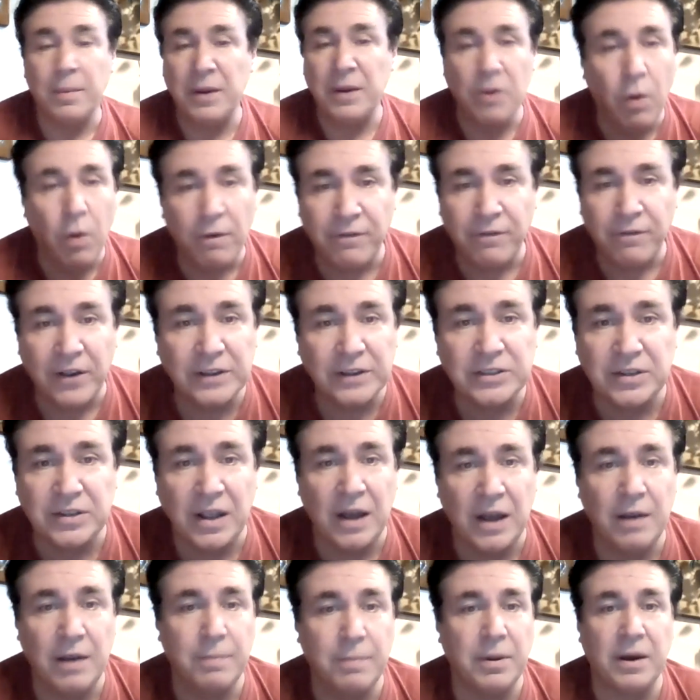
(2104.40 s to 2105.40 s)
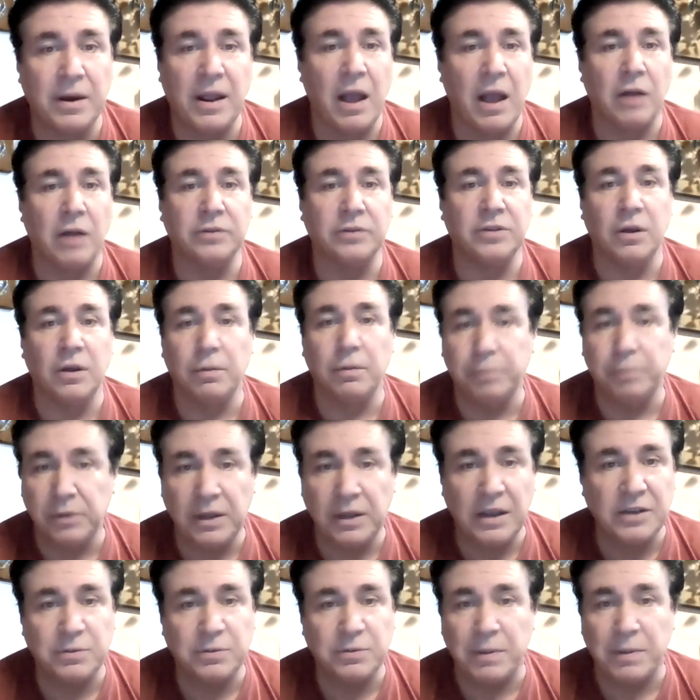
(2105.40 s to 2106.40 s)
I mean, no offense to anybody out there,
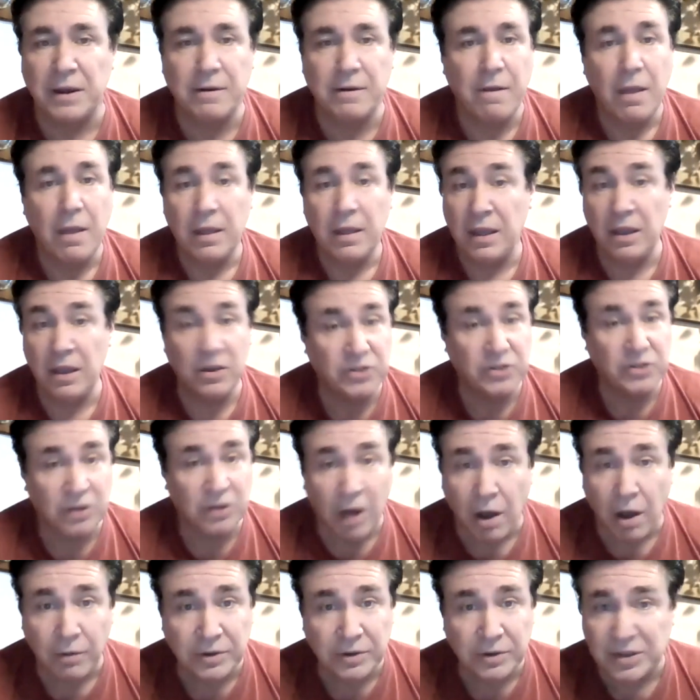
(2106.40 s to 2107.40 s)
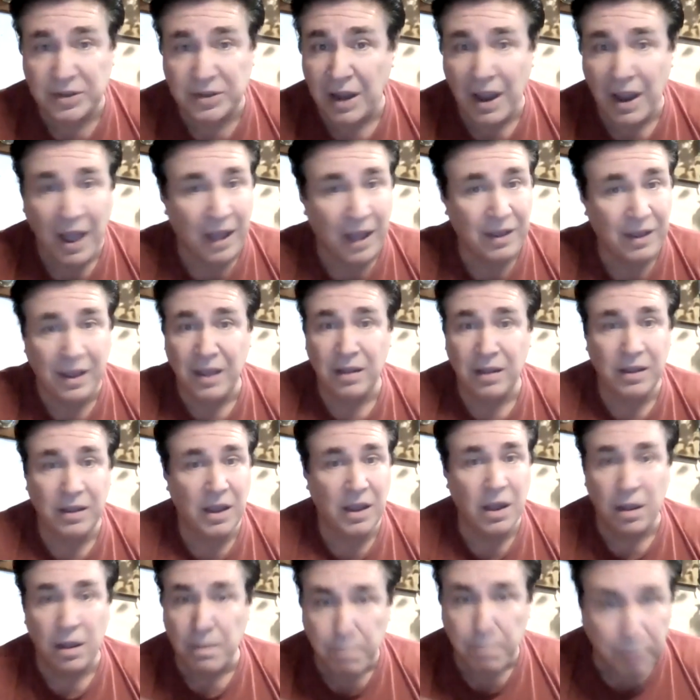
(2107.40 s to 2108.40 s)
please, but he used to always say
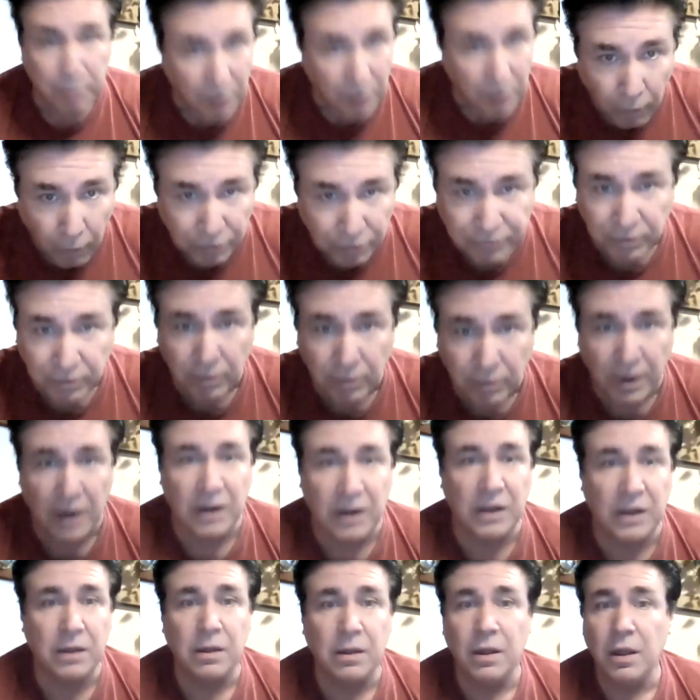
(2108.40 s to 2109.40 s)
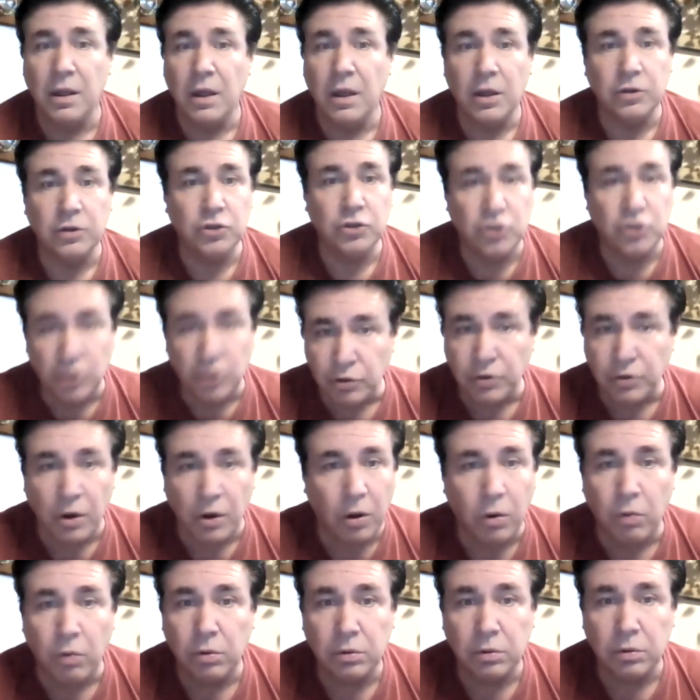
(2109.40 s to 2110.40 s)
he can blow through any
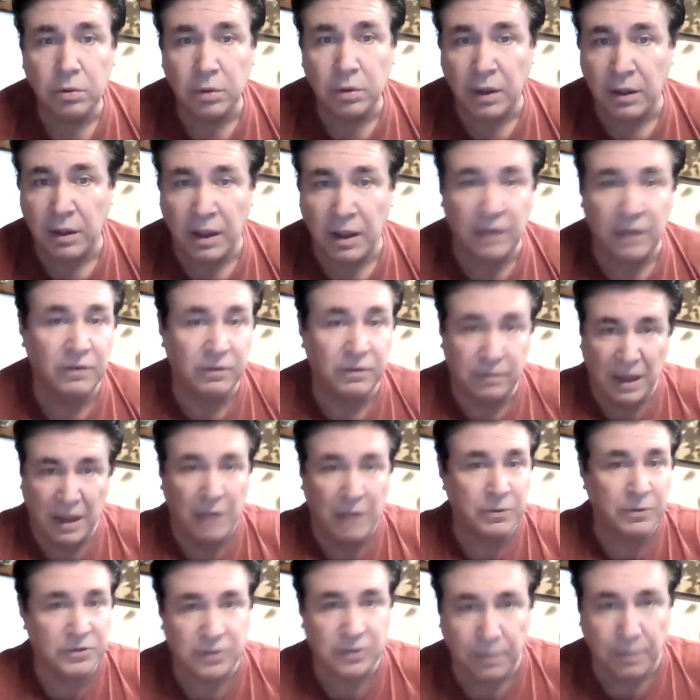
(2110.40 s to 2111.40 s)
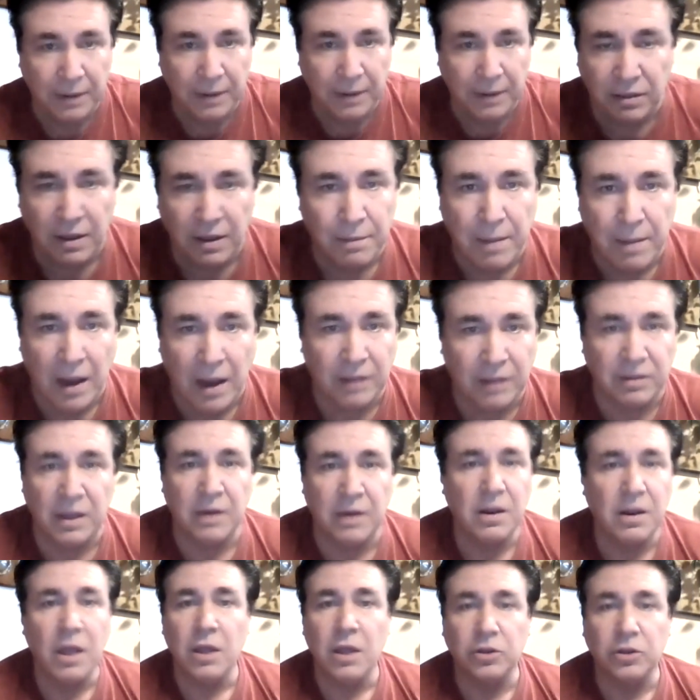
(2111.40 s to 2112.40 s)
judo, as that was the big thing back
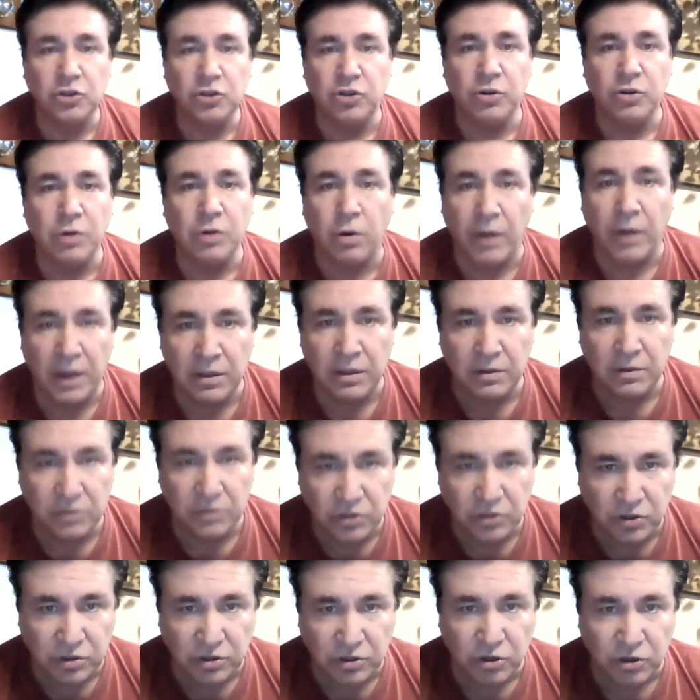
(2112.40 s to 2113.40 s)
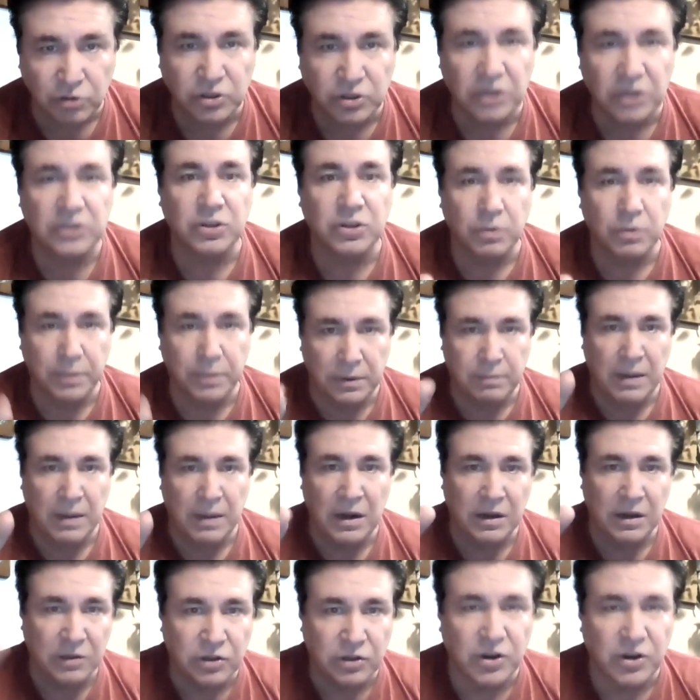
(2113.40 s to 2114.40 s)
then, judo and jiu-jitsu, but
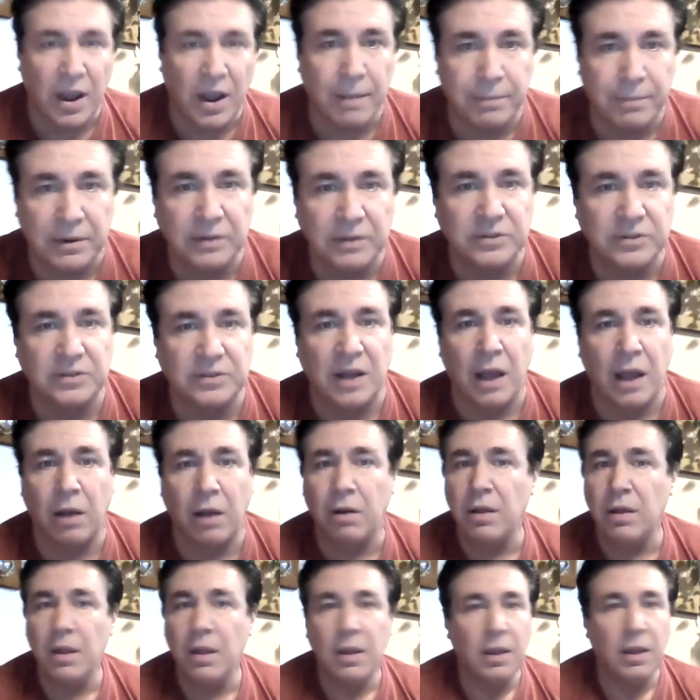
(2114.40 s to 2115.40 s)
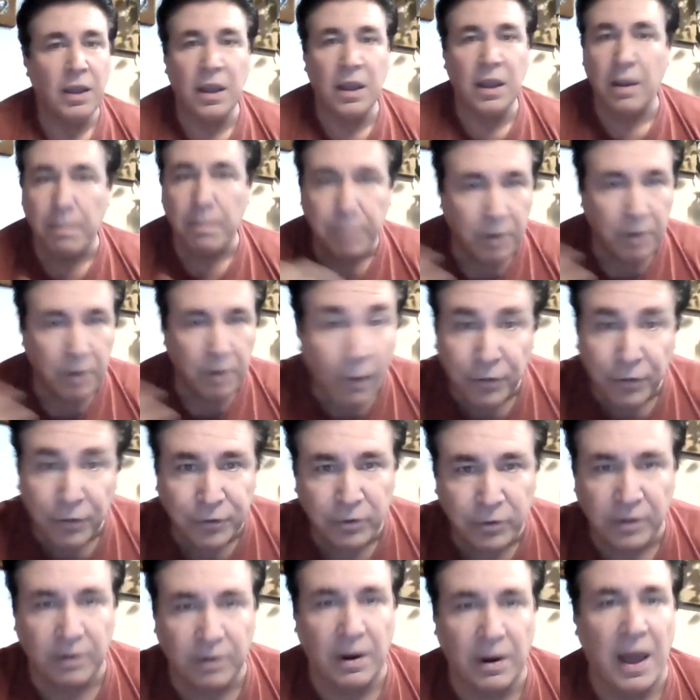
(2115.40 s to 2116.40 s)
meaning the Japanese style. He could blow
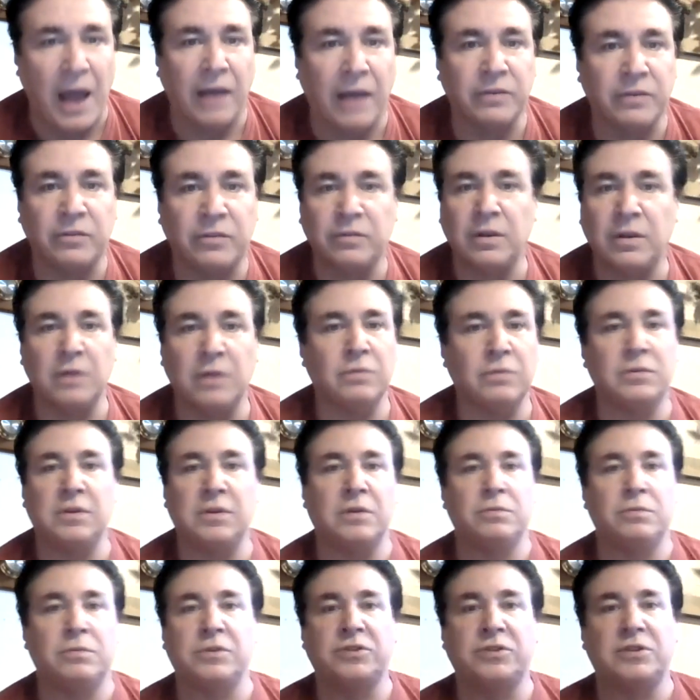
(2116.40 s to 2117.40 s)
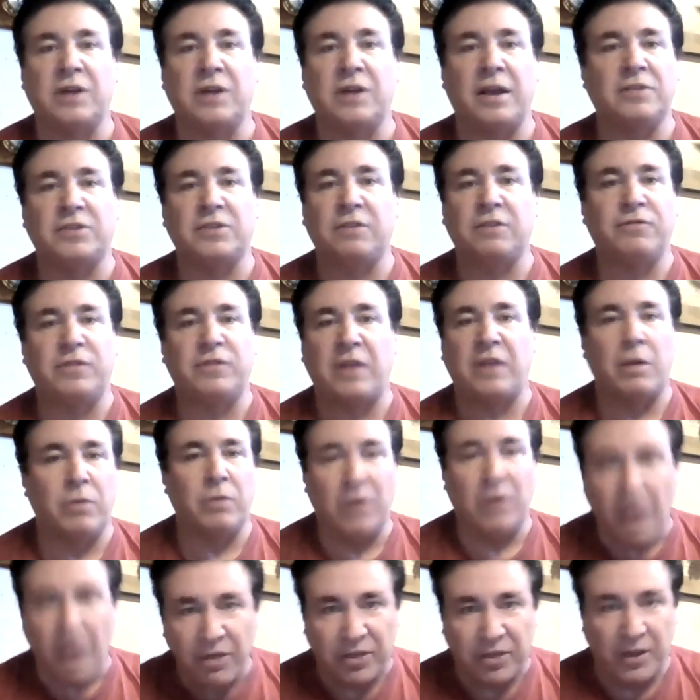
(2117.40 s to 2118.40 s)
through their locks. It was like as if they
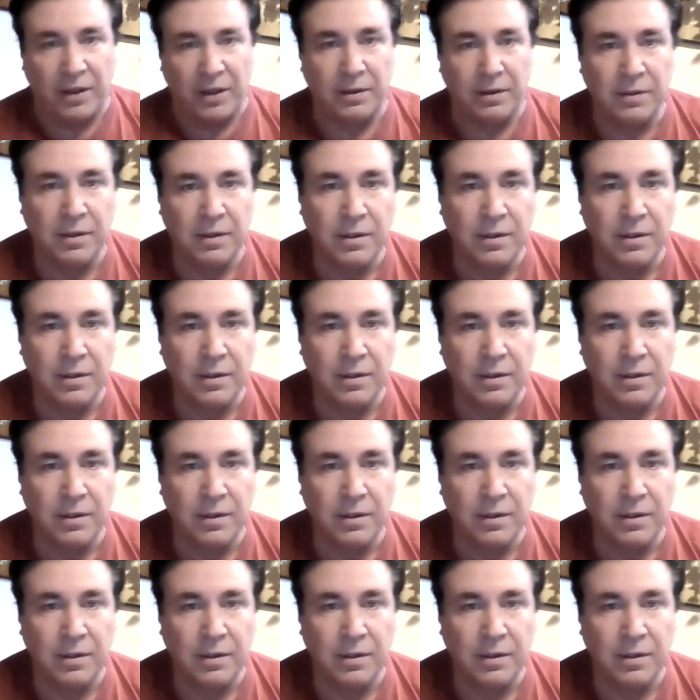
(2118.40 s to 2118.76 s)
were nothing.